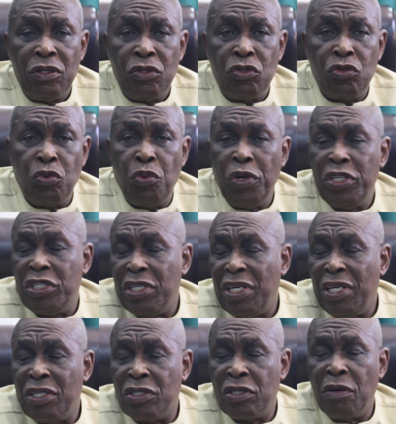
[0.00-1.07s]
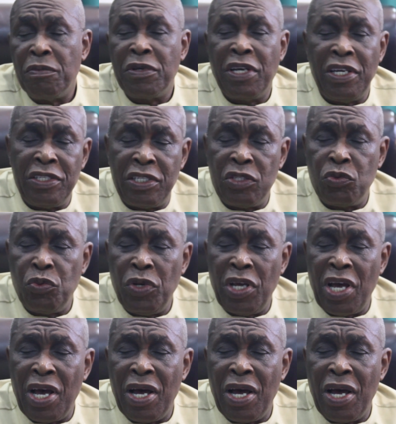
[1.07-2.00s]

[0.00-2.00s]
to which in some cases we